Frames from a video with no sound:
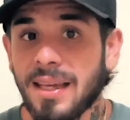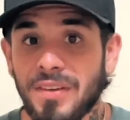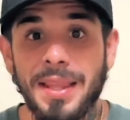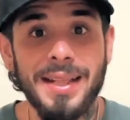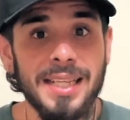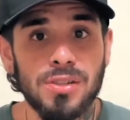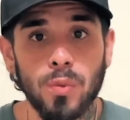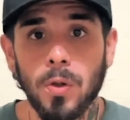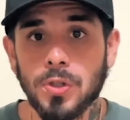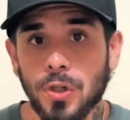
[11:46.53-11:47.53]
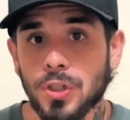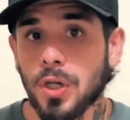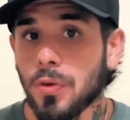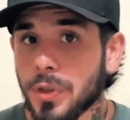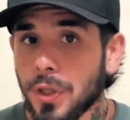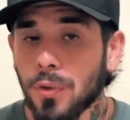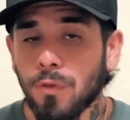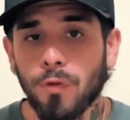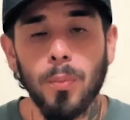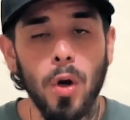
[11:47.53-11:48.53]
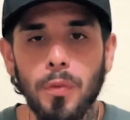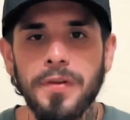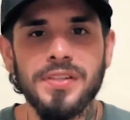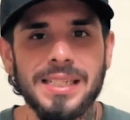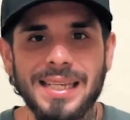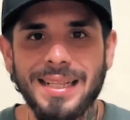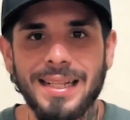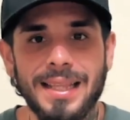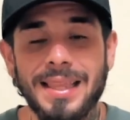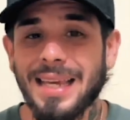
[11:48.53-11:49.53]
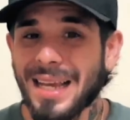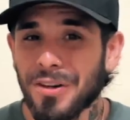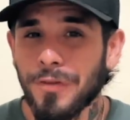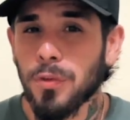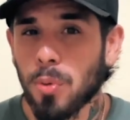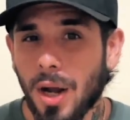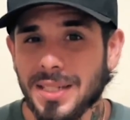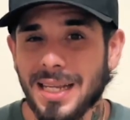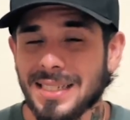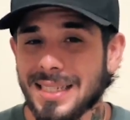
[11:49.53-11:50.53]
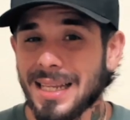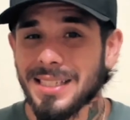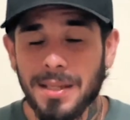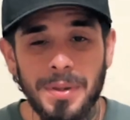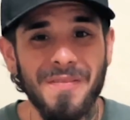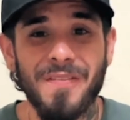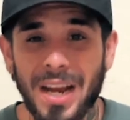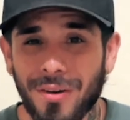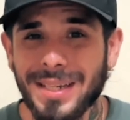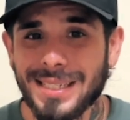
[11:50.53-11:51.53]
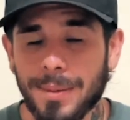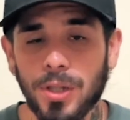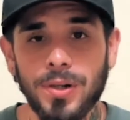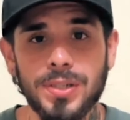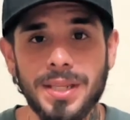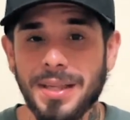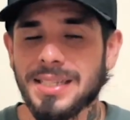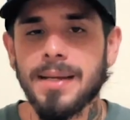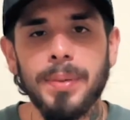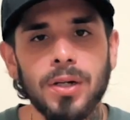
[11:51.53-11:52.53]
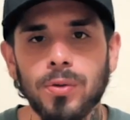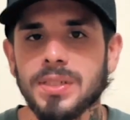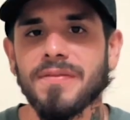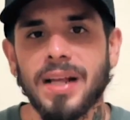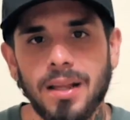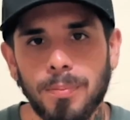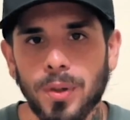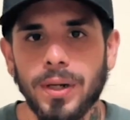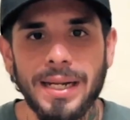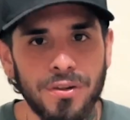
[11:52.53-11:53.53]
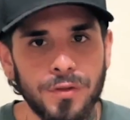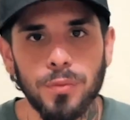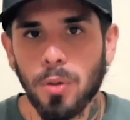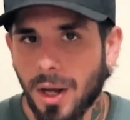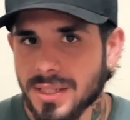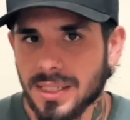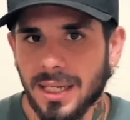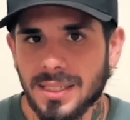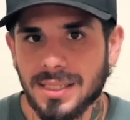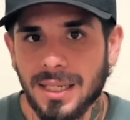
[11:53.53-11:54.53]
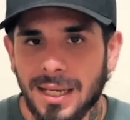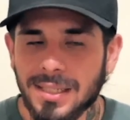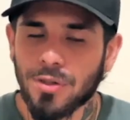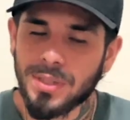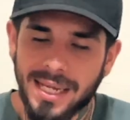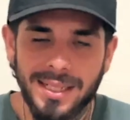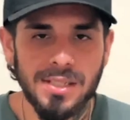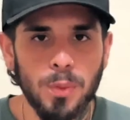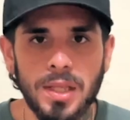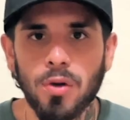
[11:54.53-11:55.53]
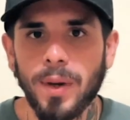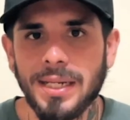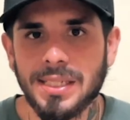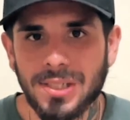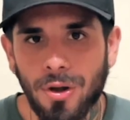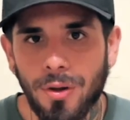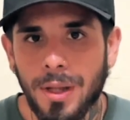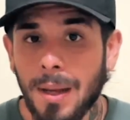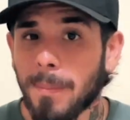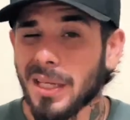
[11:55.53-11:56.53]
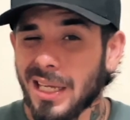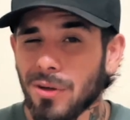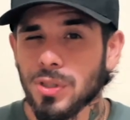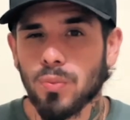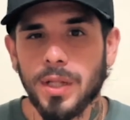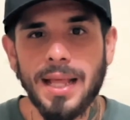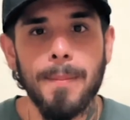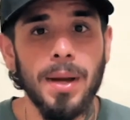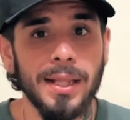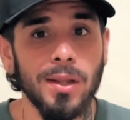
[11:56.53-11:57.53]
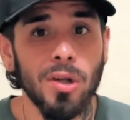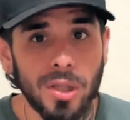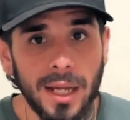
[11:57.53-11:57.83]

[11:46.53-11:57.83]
Given that these roles are so new, from what we've seen, the interview process tends to be very similar to the typical developer interview process. So take this with a grain of salt, but here is what that might look